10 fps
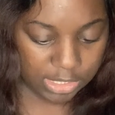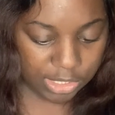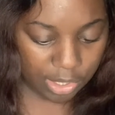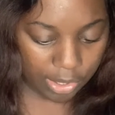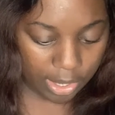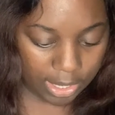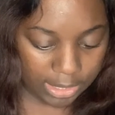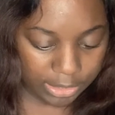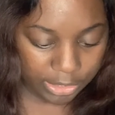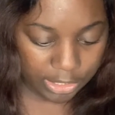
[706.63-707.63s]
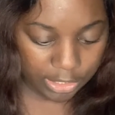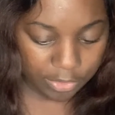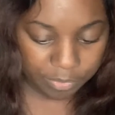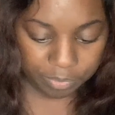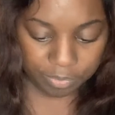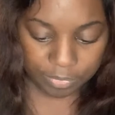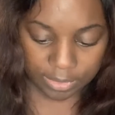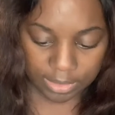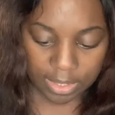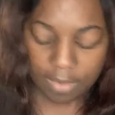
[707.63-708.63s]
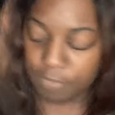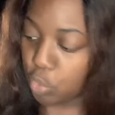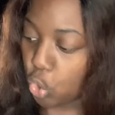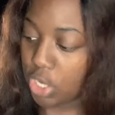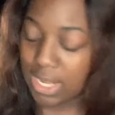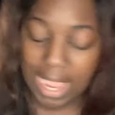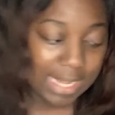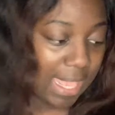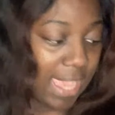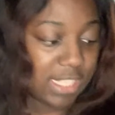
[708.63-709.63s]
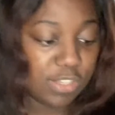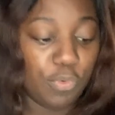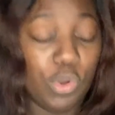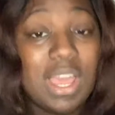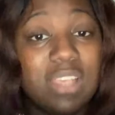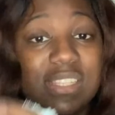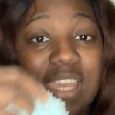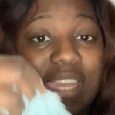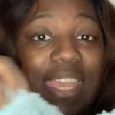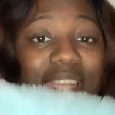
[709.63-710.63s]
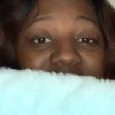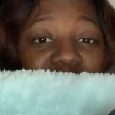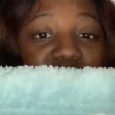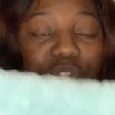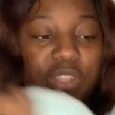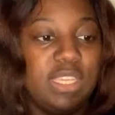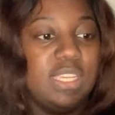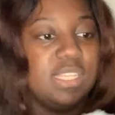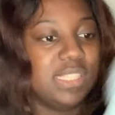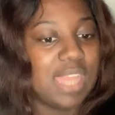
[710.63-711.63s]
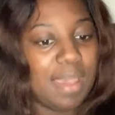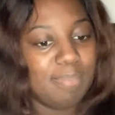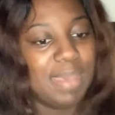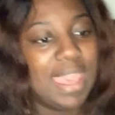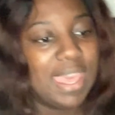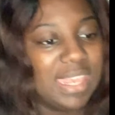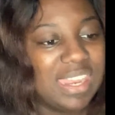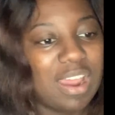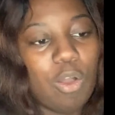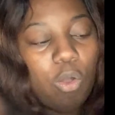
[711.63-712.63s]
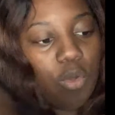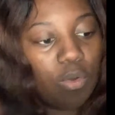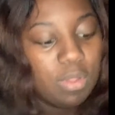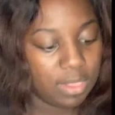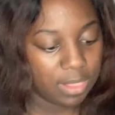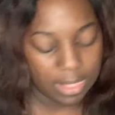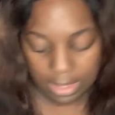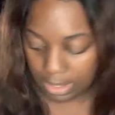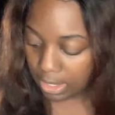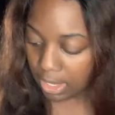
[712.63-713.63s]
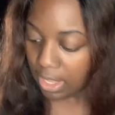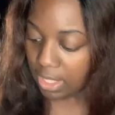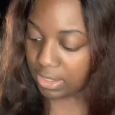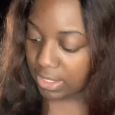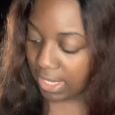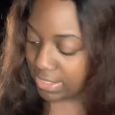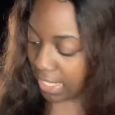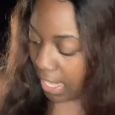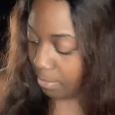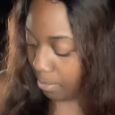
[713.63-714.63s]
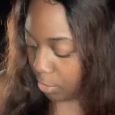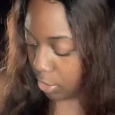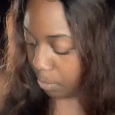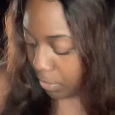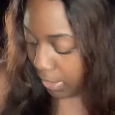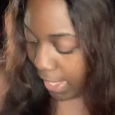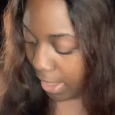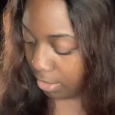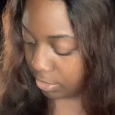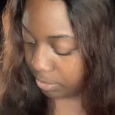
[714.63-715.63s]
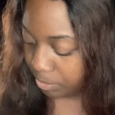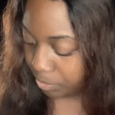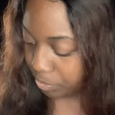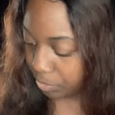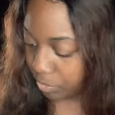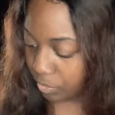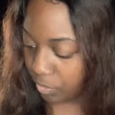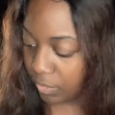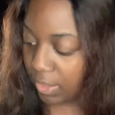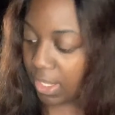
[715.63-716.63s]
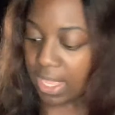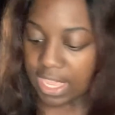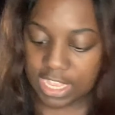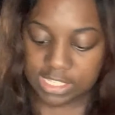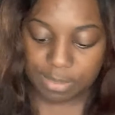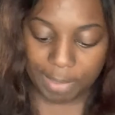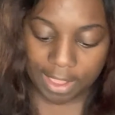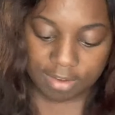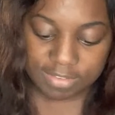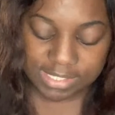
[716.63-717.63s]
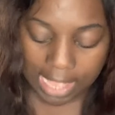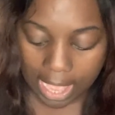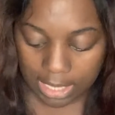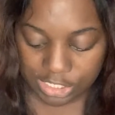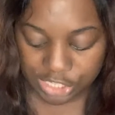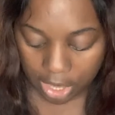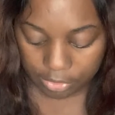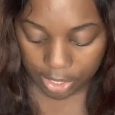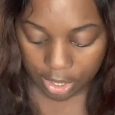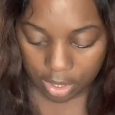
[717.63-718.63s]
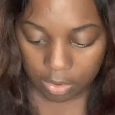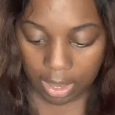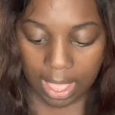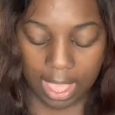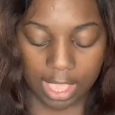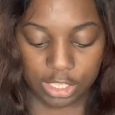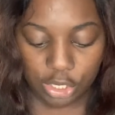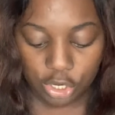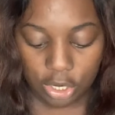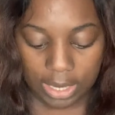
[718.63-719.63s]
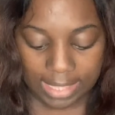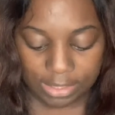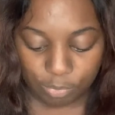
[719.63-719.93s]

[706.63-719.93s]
sorry, I gotta look here, $4.98, so $4.98 for these. Not bad at all. The next item I'm gonna pull out is a pair of socks, y'all know. Your girl got the